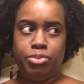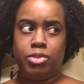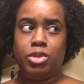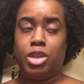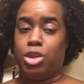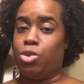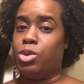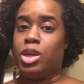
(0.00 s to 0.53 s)

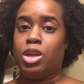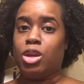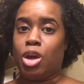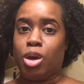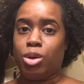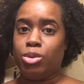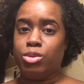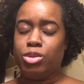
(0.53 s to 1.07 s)
you can
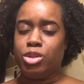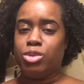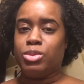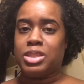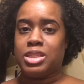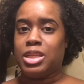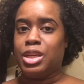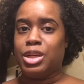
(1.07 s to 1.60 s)
go to a
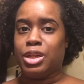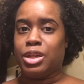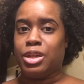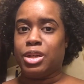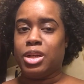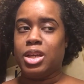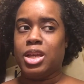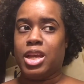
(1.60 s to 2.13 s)
center
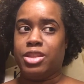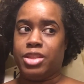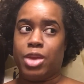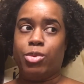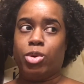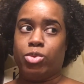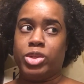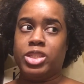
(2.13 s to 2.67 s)
and they
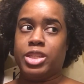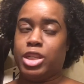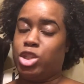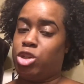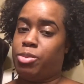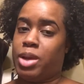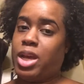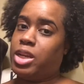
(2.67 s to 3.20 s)
will reset your
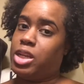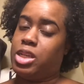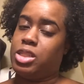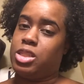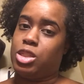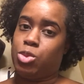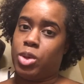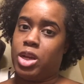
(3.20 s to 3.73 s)
body to
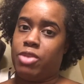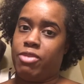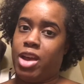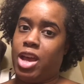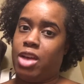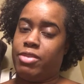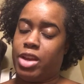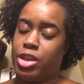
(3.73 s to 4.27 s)

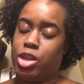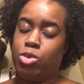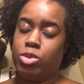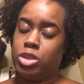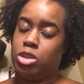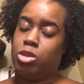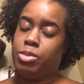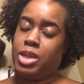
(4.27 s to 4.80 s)
25. Now you will
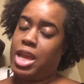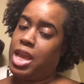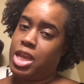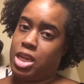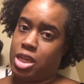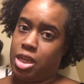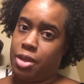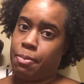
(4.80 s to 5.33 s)
still be
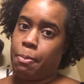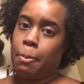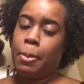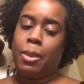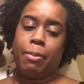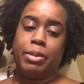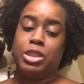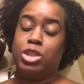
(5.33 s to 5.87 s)
80,
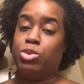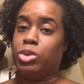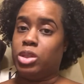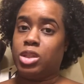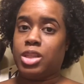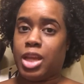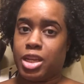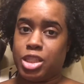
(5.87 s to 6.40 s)
but you will look
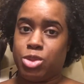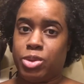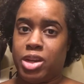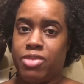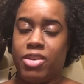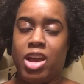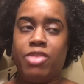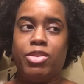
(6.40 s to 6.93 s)
like a
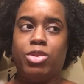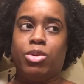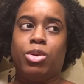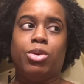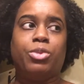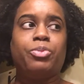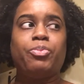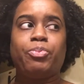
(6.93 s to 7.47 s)
25-year-old.
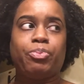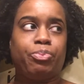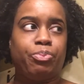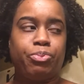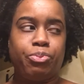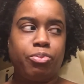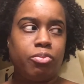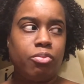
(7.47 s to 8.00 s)

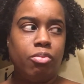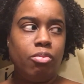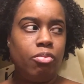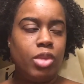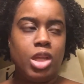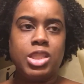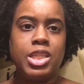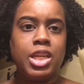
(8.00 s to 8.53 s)

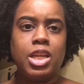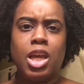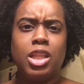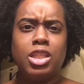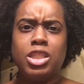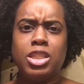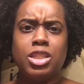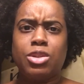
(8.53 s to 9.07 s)

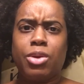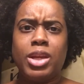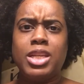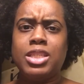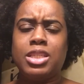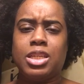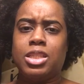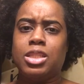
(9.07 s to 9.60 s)
Technology is
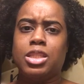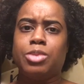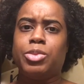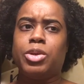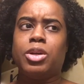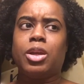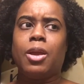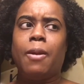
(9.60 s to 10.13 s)
crazy in this book.